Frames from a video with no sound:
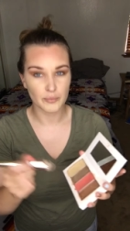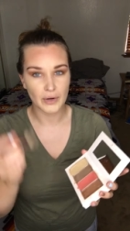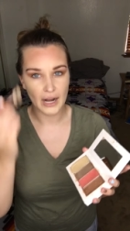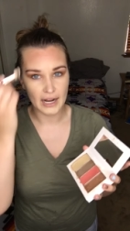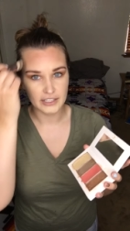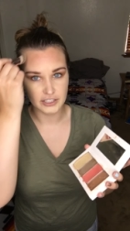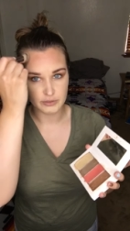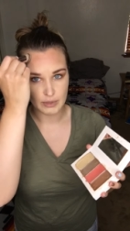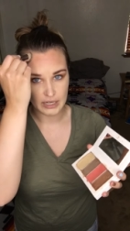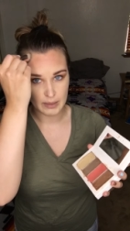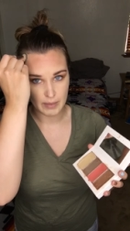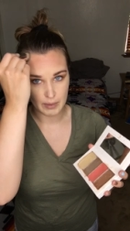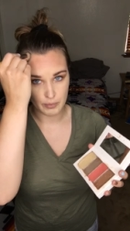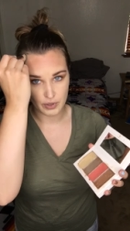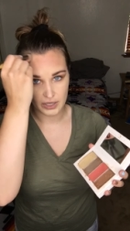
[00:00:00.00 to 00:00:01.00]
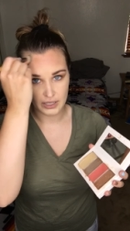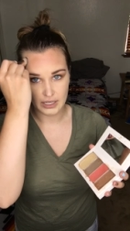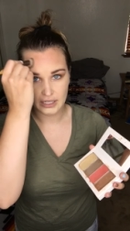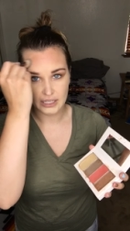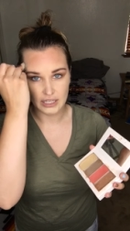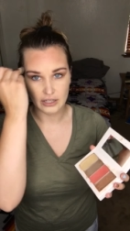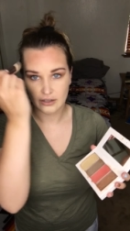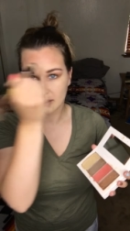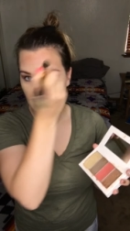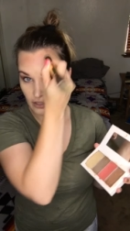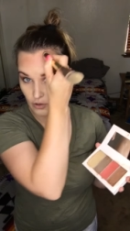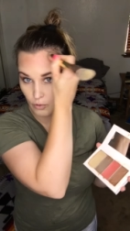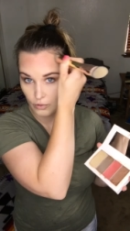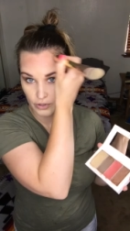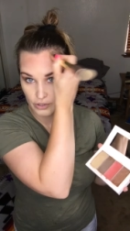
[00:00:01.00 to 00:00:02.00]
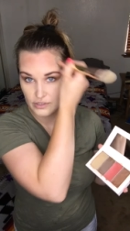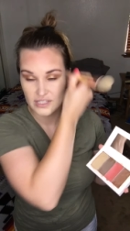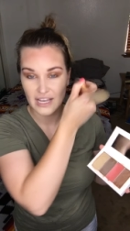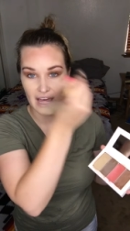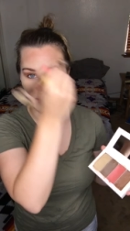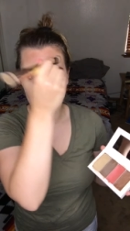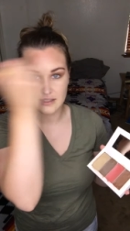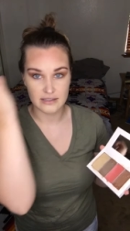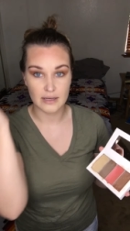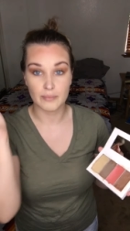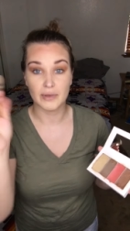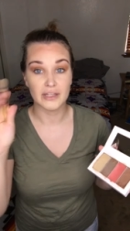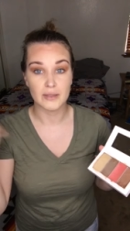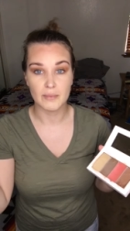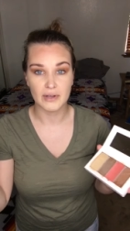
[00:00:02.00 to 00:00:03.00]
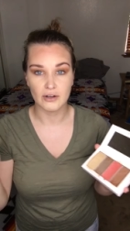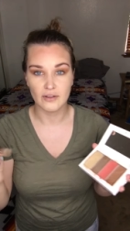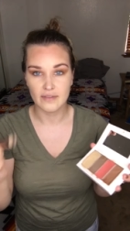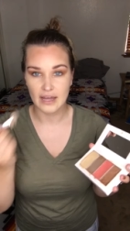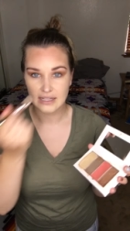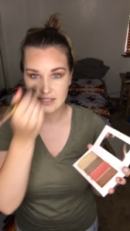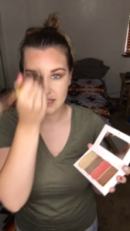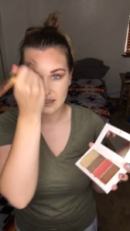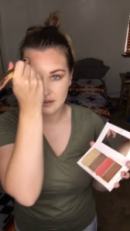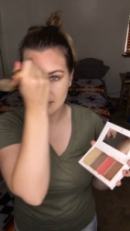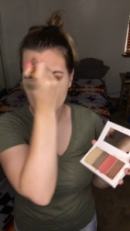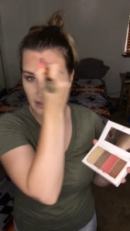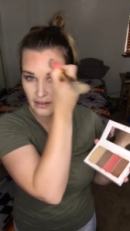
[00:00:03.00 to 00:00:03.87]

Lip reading: But I just recommend putting it here in the corners and then skipping the middle, and that's it.